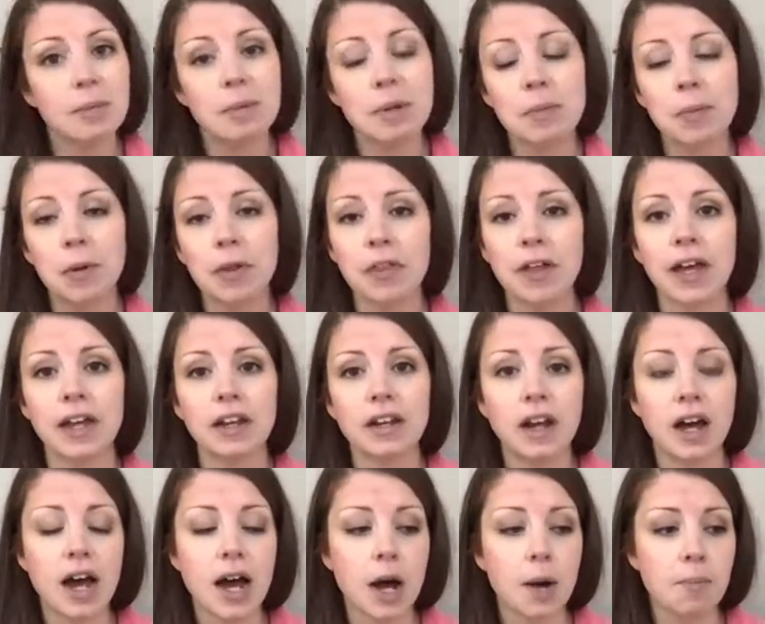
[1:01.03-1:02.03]
people that
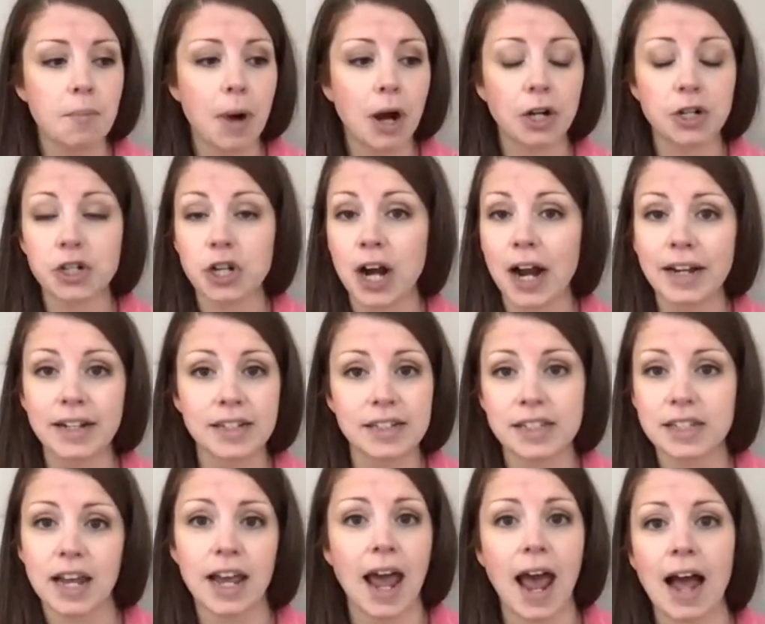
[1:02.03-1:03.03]
are trying to
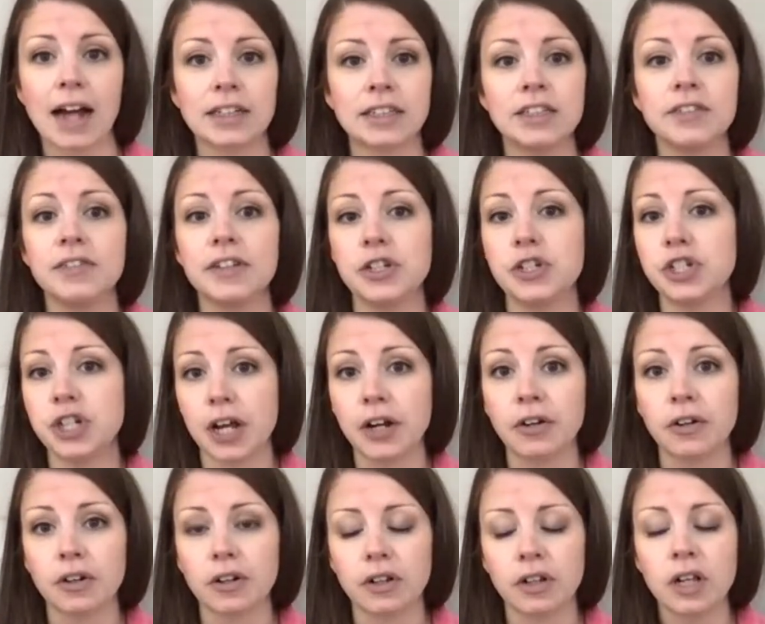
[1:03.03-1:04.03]
stay active in
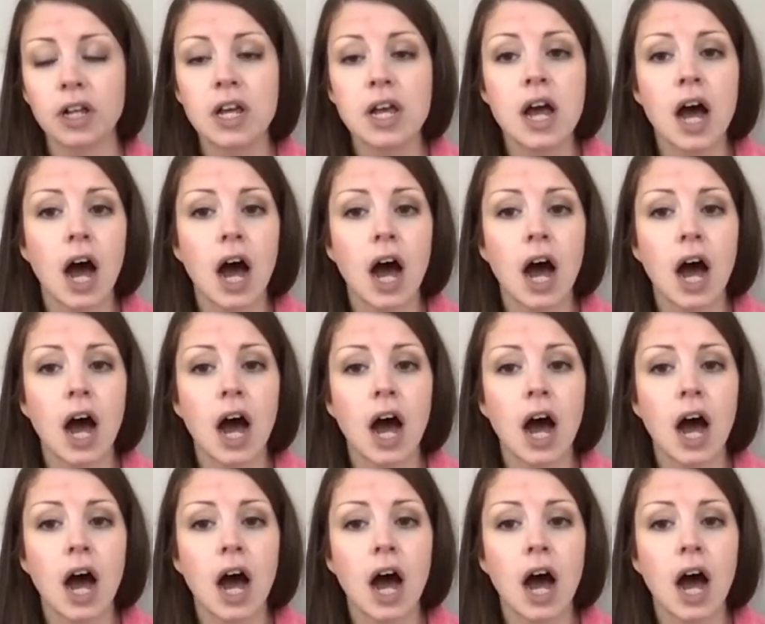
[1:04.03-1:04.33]
general.